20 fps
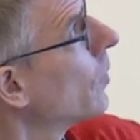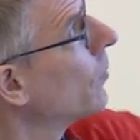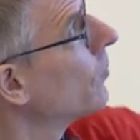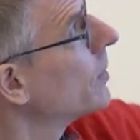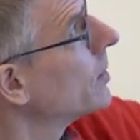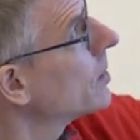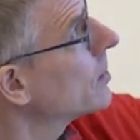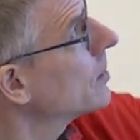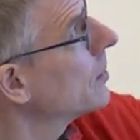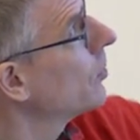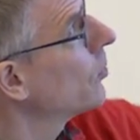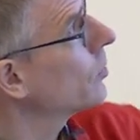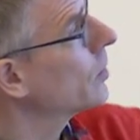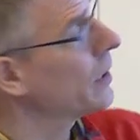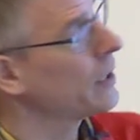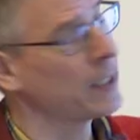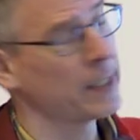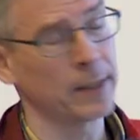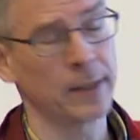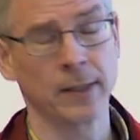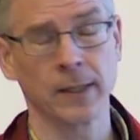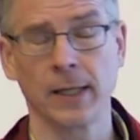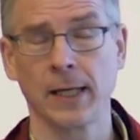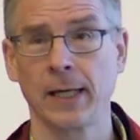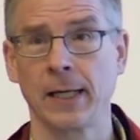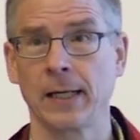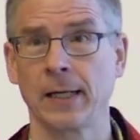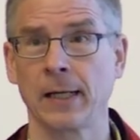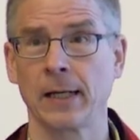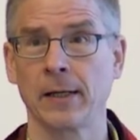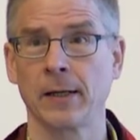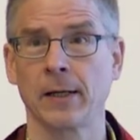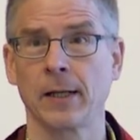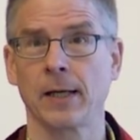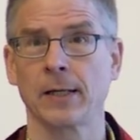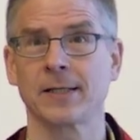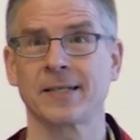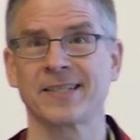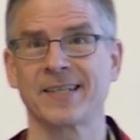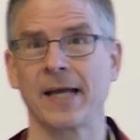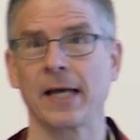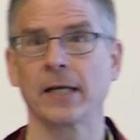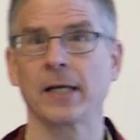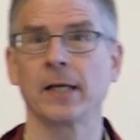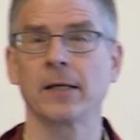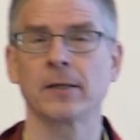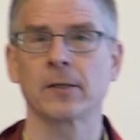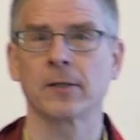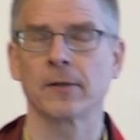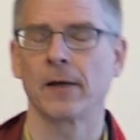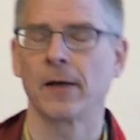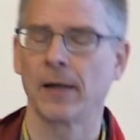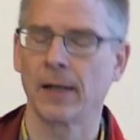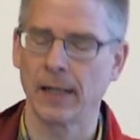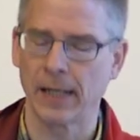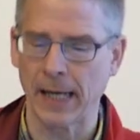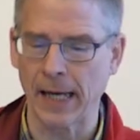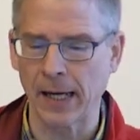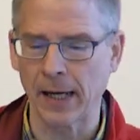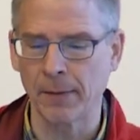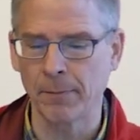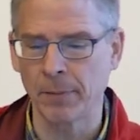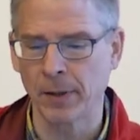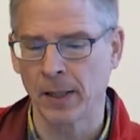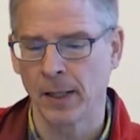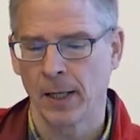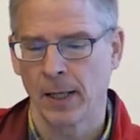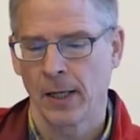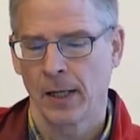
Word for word: where we just look in, in a standard uh, lab